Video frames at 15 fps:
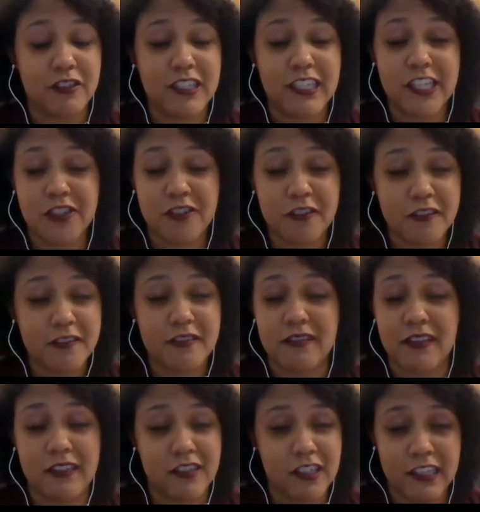teachers
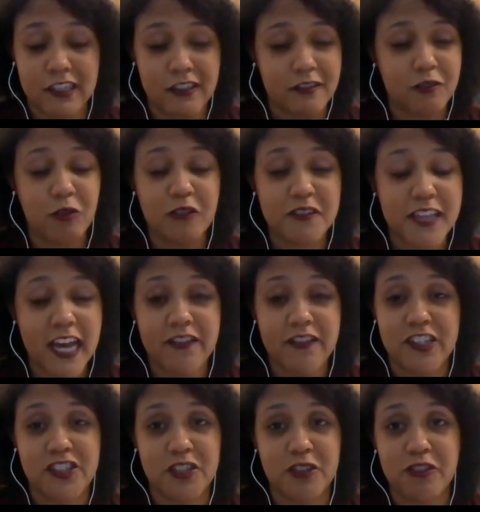and school staff
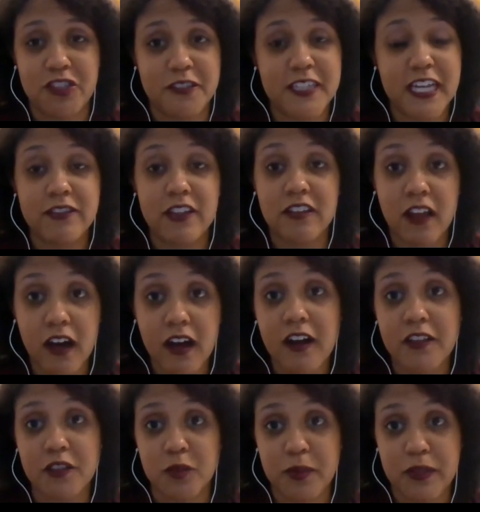in general just have a lot
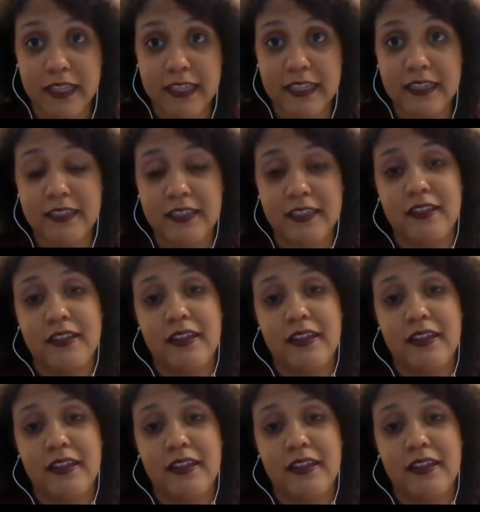on their plate.